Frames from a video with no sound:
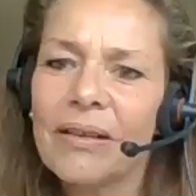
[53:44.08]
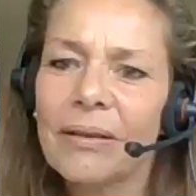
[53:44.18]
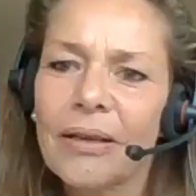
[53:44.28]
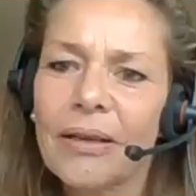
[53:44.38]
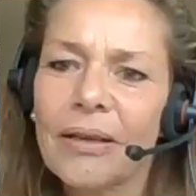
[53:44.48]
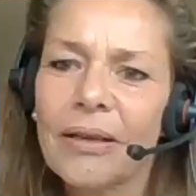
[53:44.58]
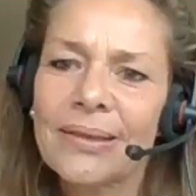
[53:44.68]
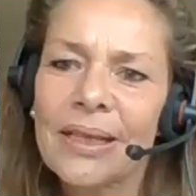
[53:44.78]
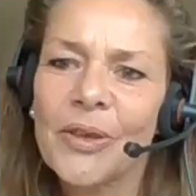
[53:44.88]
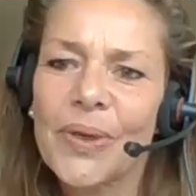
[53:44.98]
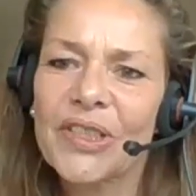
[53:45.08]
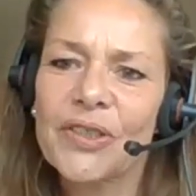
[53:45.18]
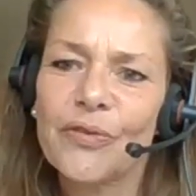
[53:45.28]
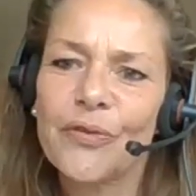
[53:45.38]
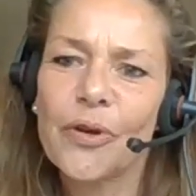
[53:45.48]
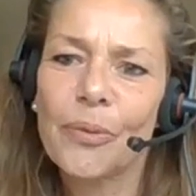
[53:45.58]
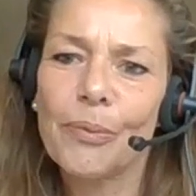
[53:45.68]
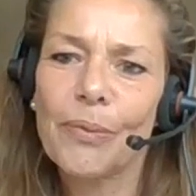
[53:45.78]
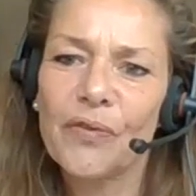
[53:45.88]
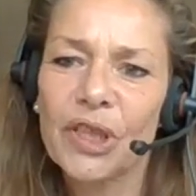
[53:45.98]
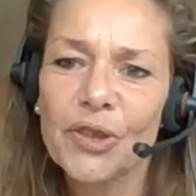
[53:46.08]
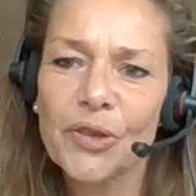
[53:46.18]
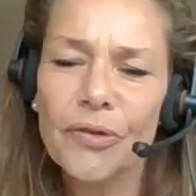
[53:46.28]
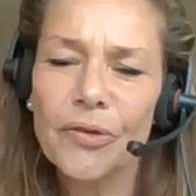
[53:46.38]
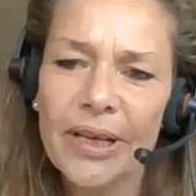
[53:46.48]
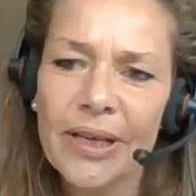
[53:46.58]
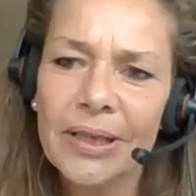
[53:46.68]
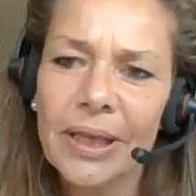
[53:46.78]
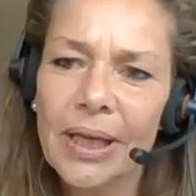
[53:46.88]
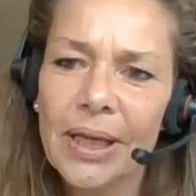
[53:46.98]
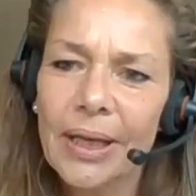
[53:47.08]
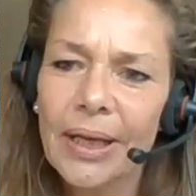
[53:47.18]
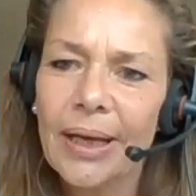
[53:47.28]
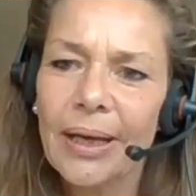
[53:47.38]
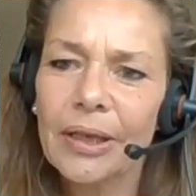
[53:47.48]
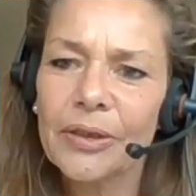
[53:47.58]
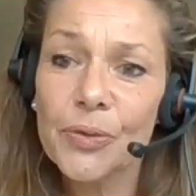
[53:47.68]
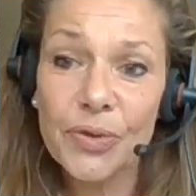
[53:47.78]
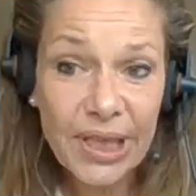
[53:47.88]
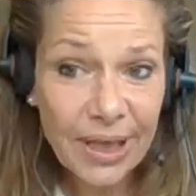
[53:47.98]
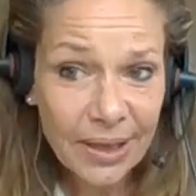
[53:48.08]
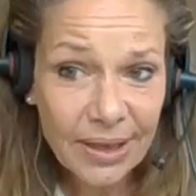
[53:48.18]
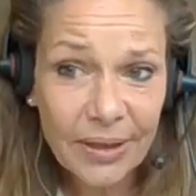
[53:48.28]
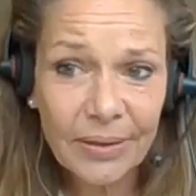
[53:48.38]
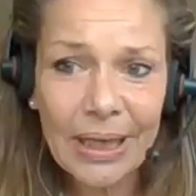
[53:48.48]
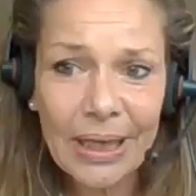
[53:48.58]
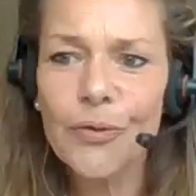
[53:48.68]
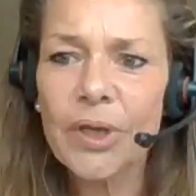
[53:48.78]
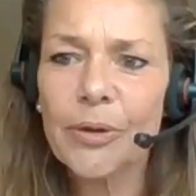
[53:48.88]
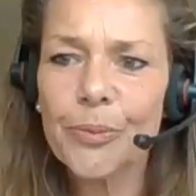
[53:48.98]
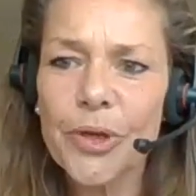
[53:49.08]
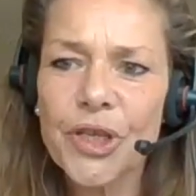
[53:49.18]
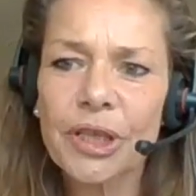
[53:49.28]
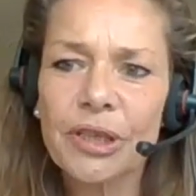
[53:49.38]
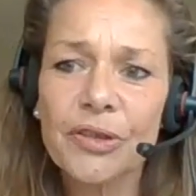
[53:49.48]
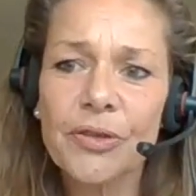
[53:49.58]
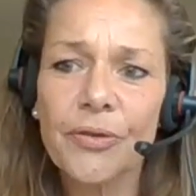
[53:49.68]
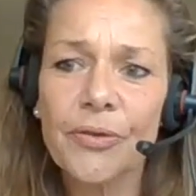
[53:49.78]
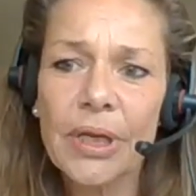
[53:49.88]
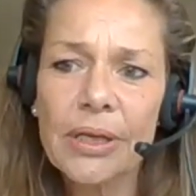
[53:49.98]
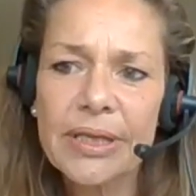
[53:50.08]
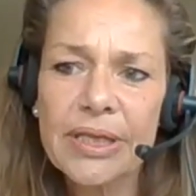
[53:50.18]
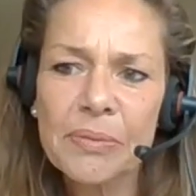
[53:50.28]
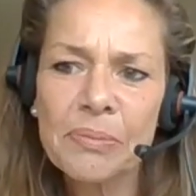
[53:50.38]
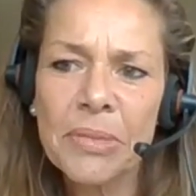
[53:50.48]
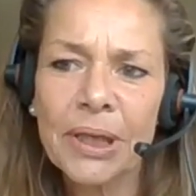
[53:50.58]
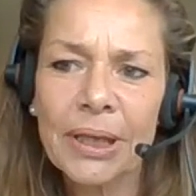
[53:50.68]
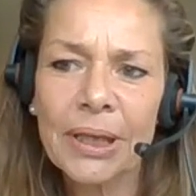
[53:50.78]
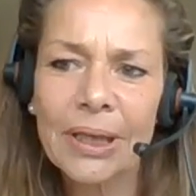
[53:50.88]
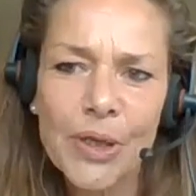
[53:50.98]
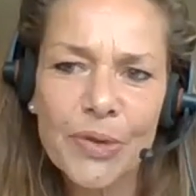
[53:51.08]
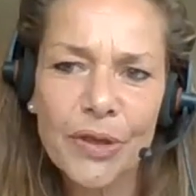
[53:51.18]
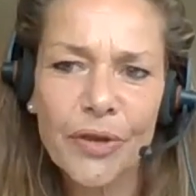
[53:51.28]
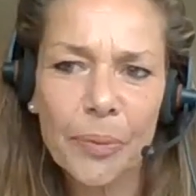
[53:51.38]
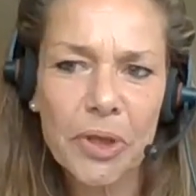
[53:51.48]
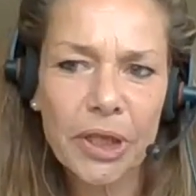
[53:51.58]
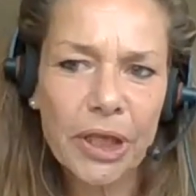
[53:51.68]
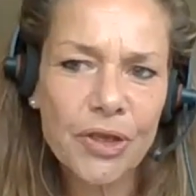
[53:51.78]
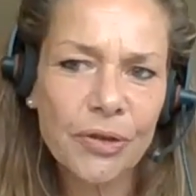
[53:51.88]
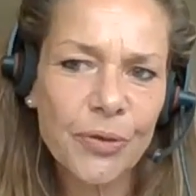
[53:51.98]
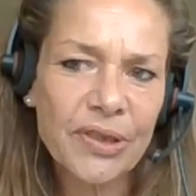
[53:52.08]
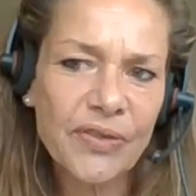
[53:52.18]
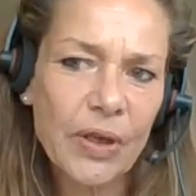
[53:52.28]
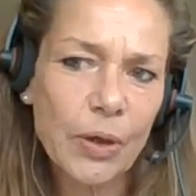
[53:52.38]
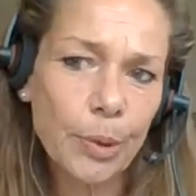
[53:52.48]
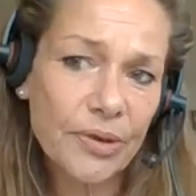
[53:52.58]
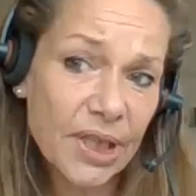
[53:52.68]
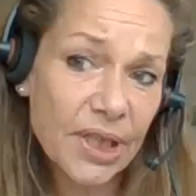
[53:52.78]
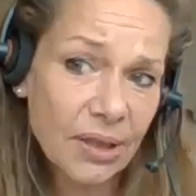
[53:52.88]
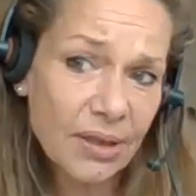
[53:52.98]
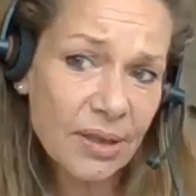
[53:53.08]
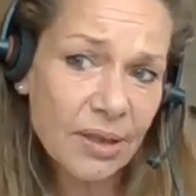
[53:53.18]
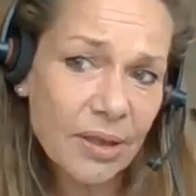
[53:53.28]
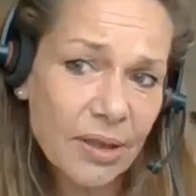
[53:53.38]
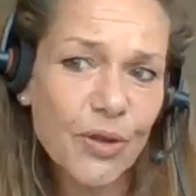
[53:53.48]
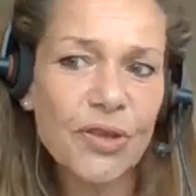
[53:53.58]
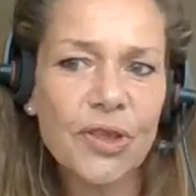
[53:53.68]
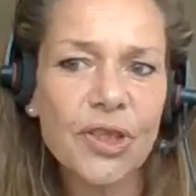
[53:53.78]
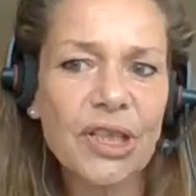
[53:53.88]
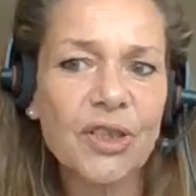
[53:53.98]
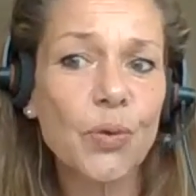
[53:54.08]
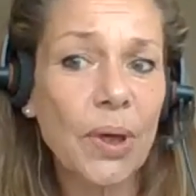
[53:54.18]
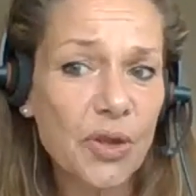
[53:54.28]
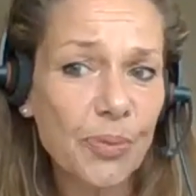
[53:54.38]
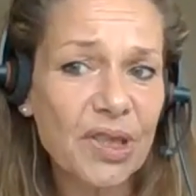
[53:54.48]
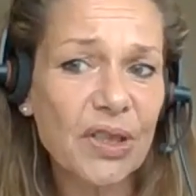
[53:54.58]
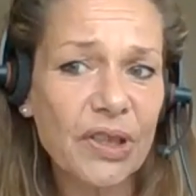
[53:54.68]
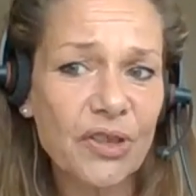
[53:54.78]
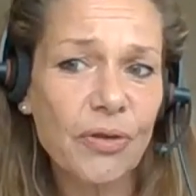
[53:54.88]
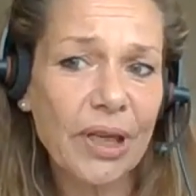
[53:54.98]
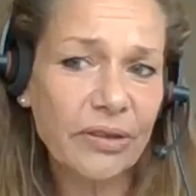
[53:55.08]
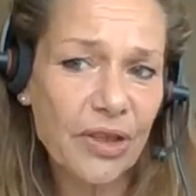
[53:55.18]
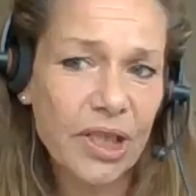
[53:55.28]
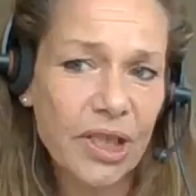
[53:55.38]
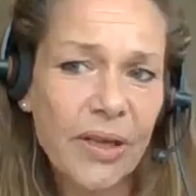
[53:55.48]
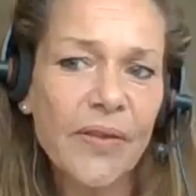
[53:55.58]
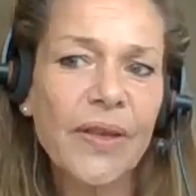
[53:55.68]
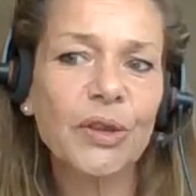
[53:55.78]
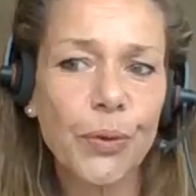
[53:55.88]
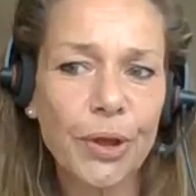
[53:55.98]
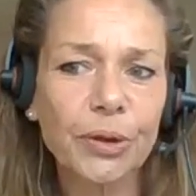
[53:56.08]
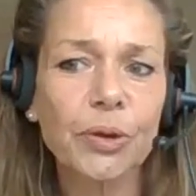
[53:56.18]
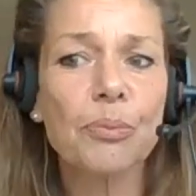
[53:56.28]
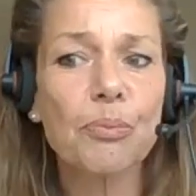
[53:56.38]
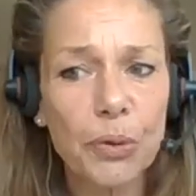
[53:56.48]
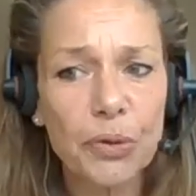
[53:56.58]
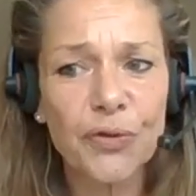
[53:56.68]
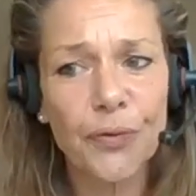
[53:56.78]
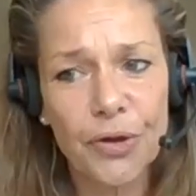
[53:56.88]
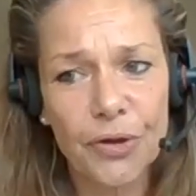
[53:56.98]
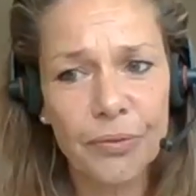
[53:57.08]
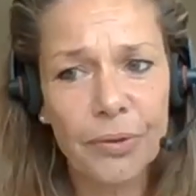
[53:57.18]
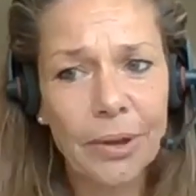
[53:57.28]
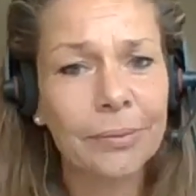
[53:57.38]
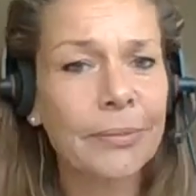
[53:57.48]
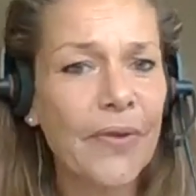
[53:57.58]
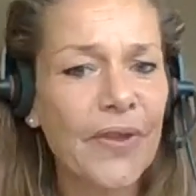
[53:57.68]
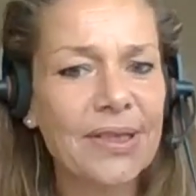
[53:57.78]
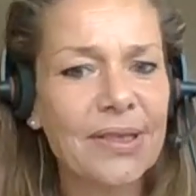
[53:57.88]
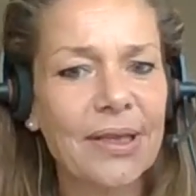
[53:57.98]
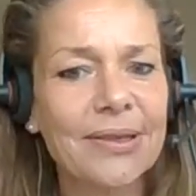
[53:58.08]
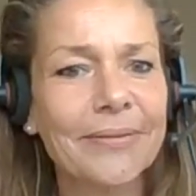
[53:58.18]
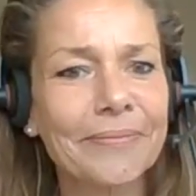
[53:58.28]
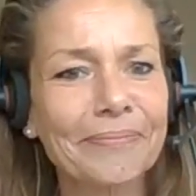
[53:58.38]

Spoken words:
comment and a question from Victoria to Zach. I really appreciated your realism in terms of communication transferable skills. Do you suggest one specific strategy that worked most for you? Thanks a lot.